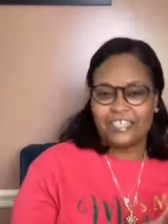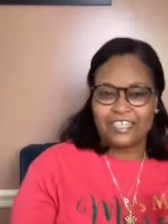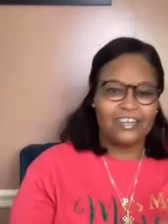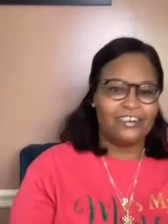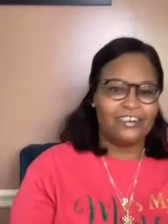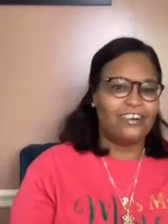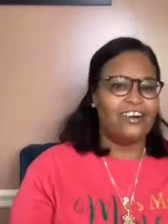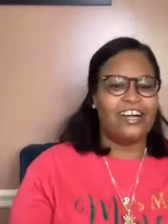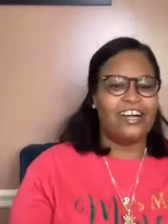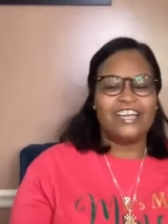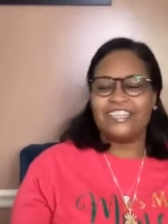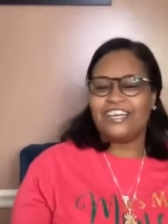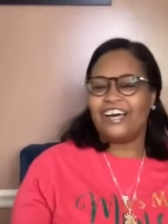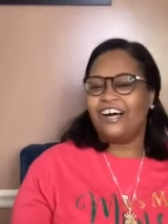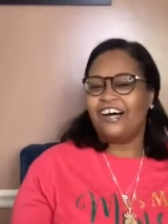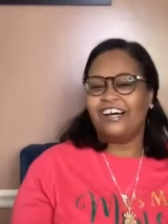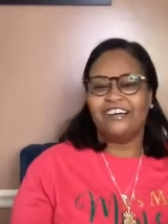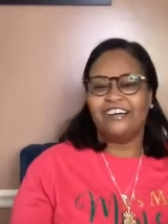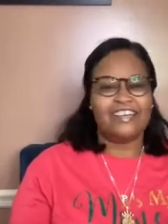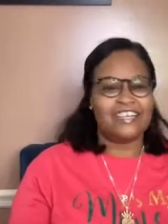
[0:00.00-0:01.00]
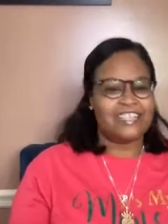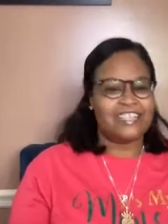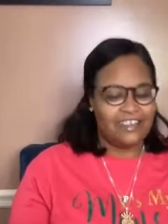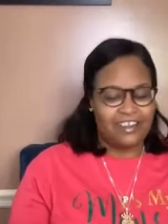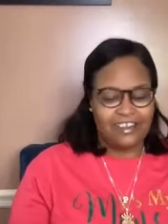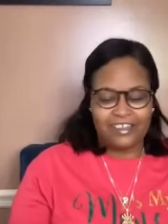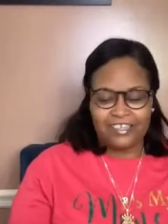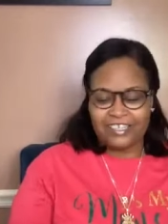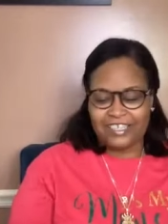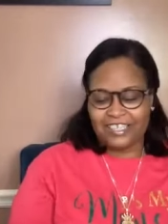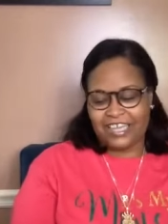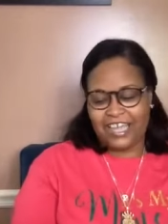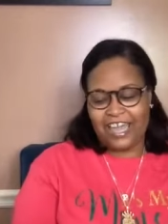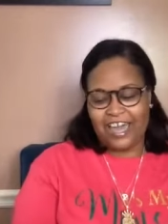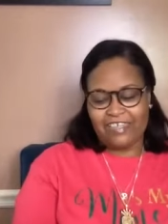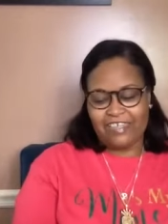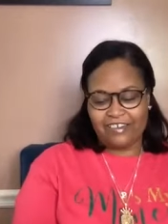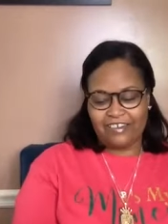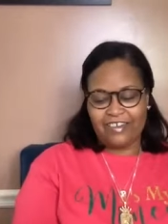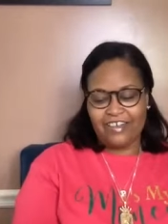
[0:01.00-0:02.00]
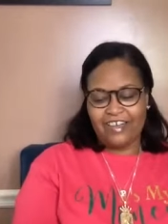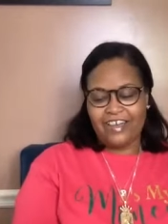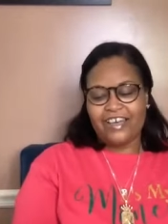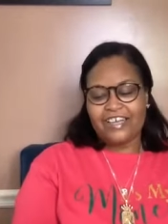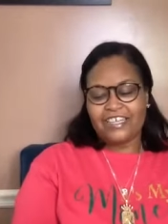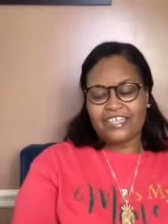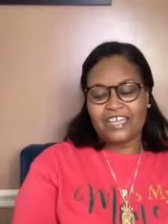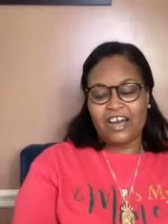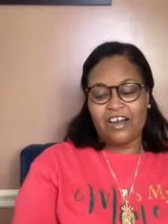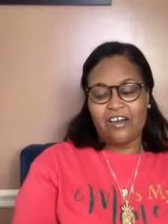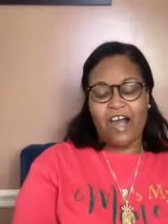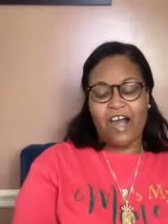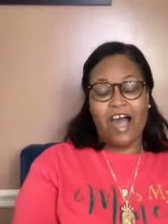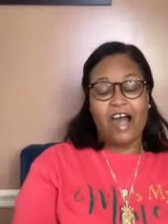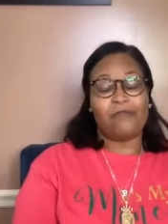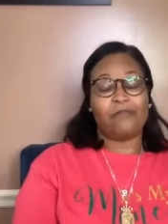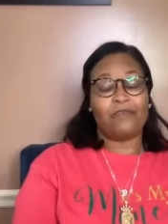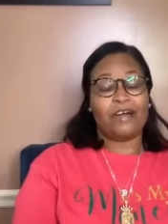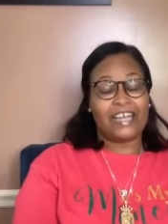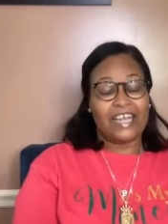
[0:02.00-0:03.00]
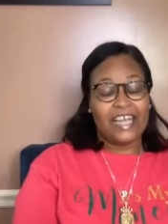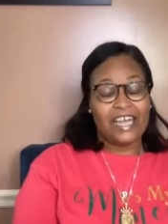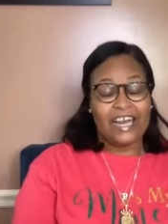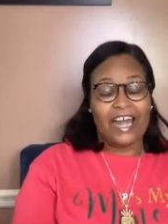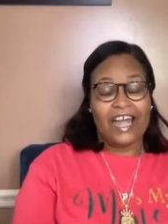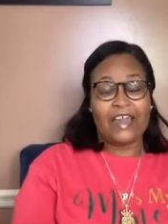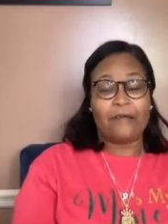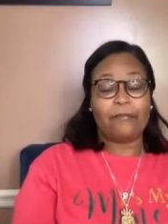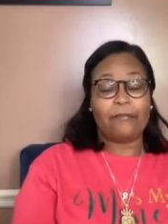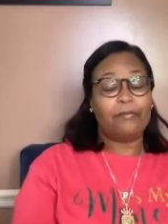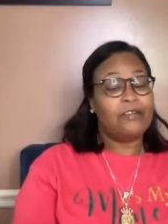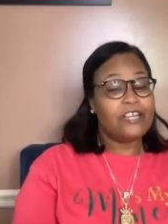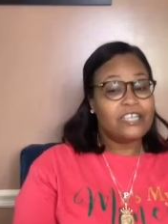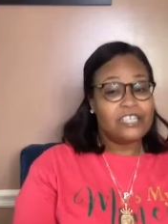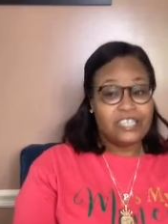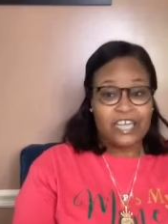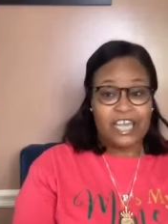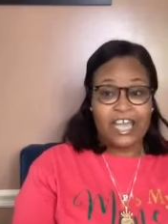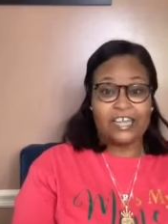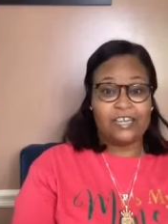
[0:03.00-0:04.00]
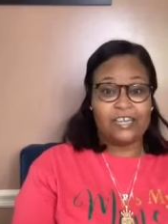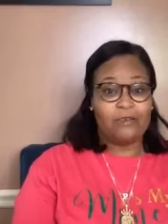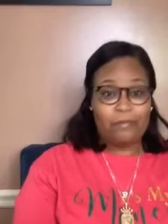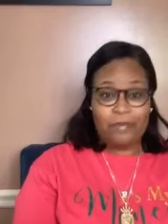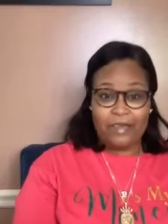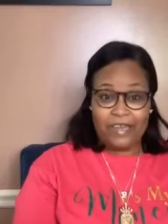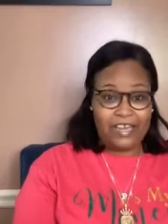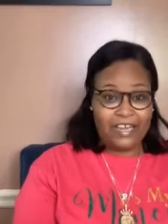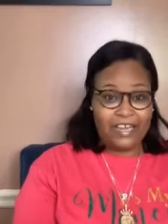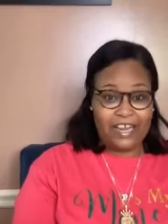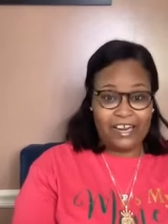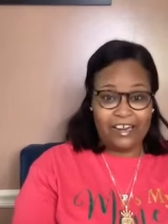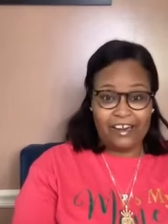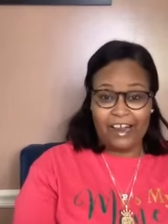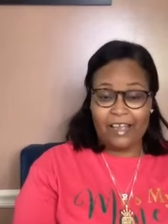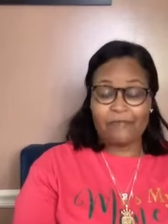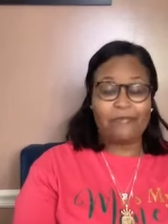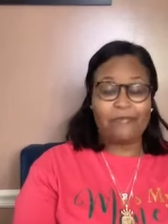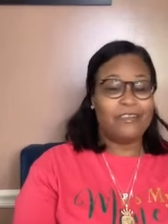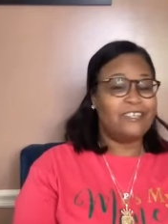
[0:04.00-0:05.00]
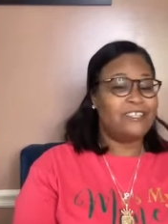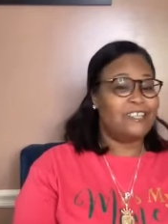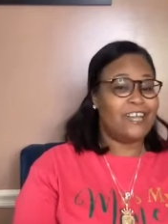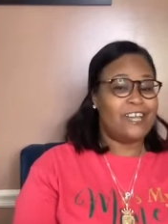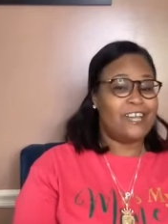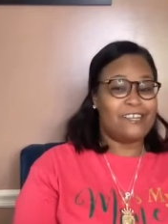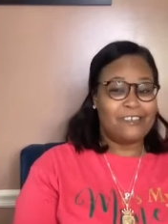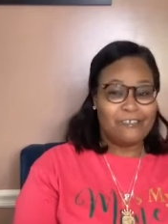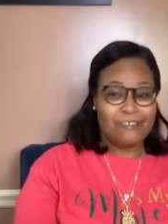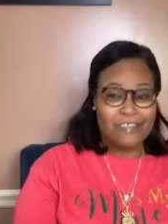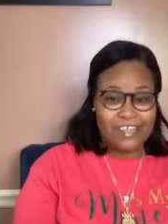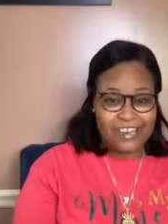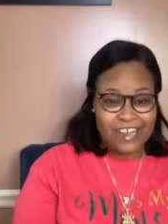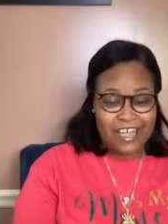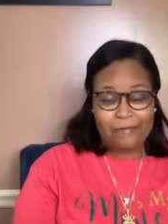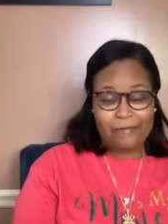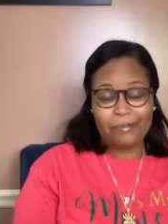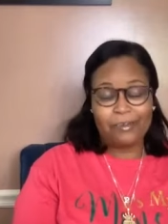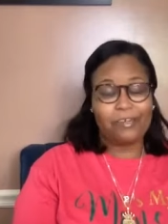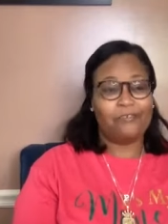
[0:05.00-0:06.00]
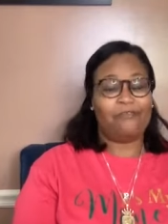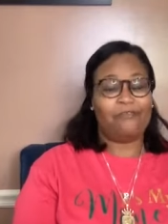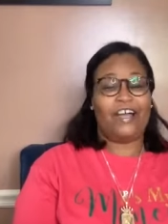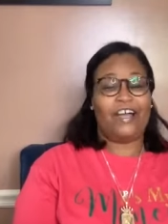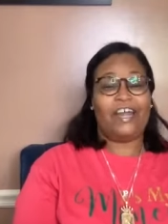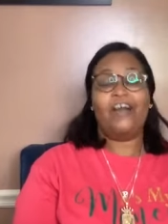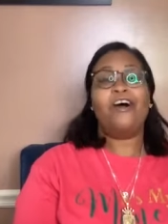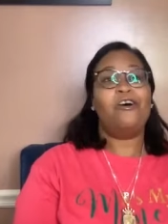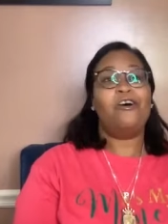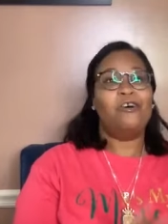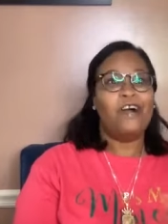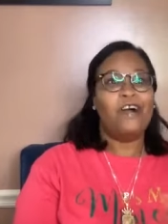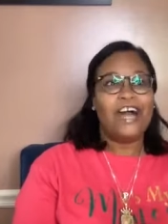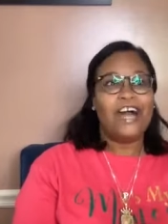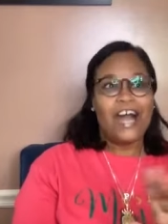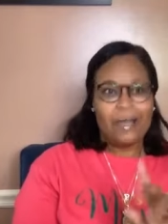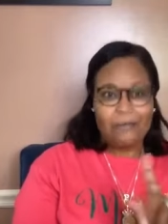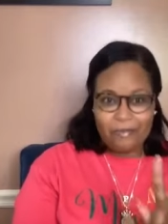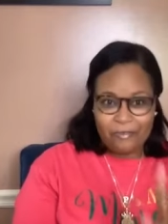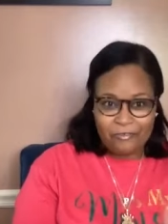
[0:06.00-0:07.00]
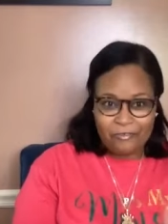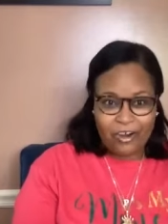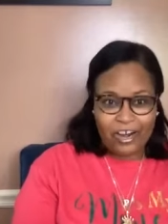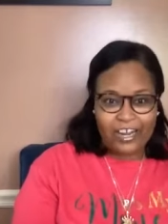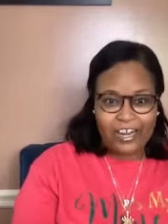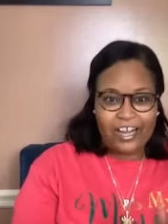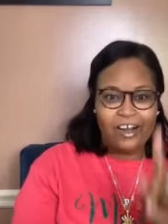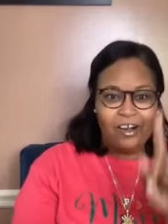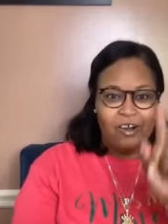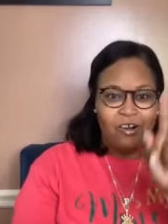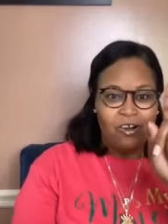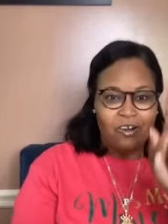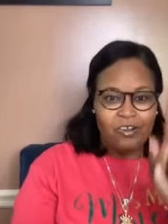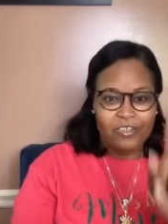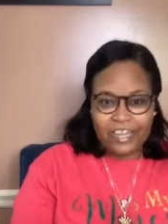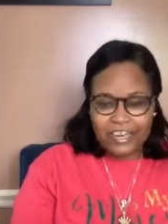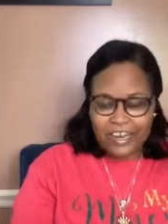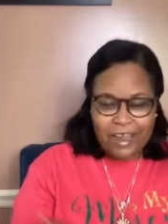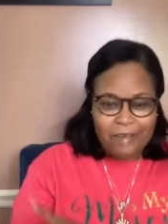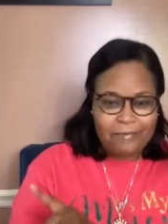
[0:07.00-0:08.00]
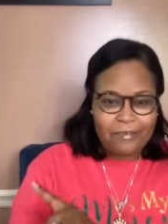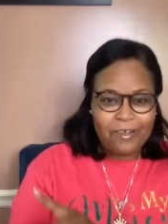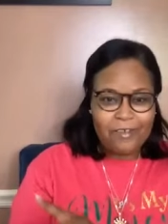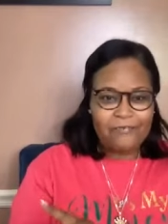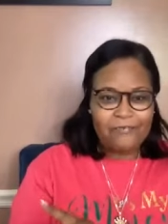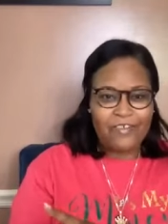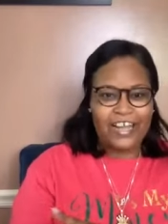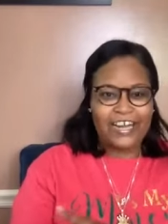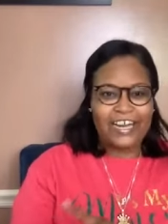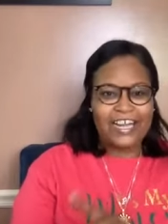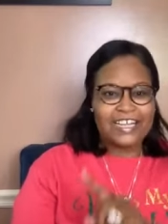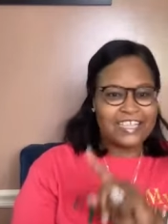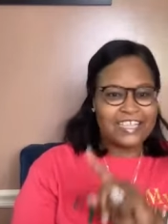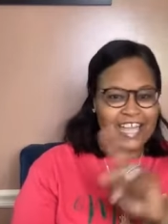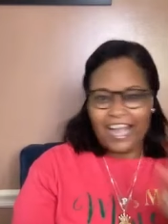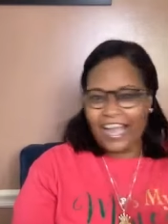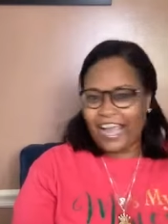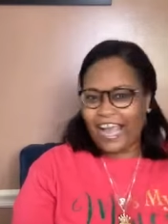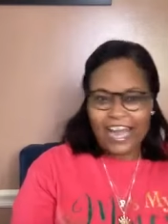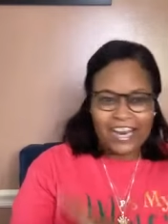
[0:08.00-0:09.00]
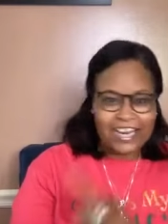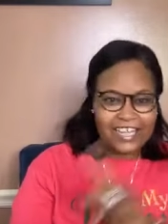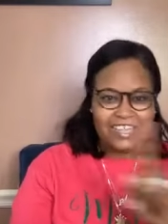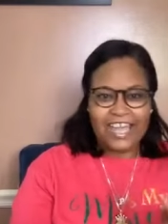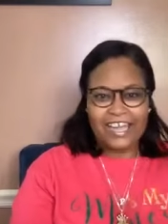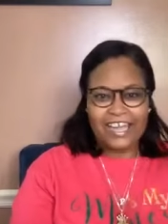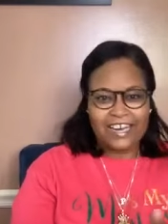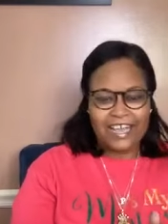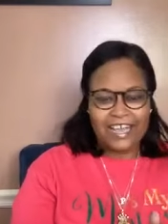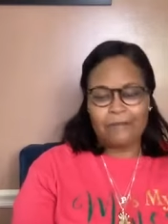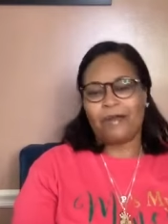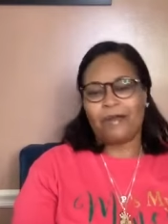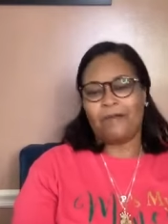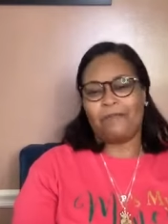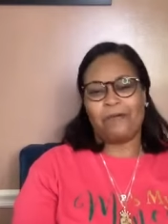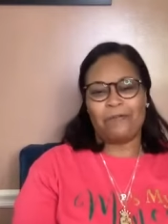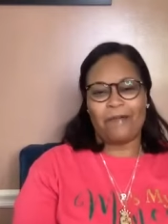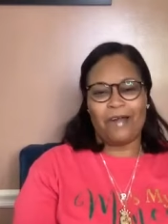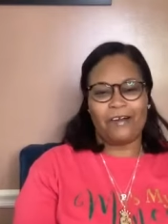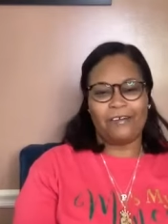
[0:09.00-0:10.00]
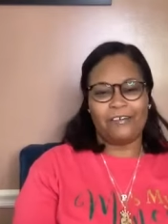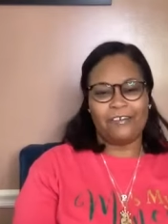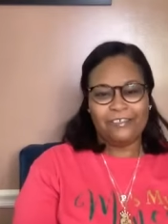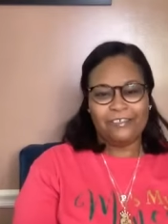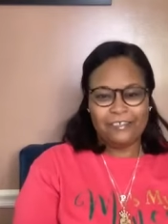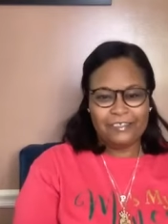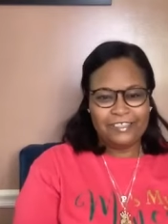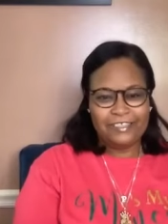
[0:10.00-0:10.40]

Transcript: So it's all, it's all together. So um, again, I appreciate you being here. I appreciate you, the neighborhood fin-. Oh, before I go, the neighborhood finance guy, how did that name come about?